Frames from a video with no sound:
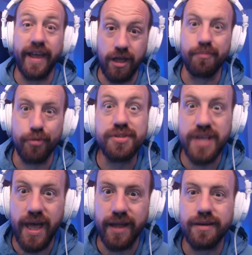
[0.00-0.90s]
can
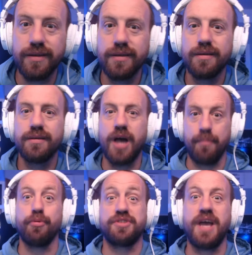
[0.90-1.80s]
pretend.
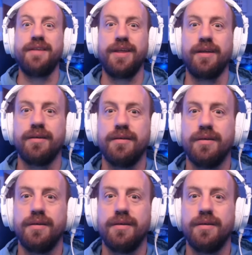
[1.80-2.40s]
I'm pretending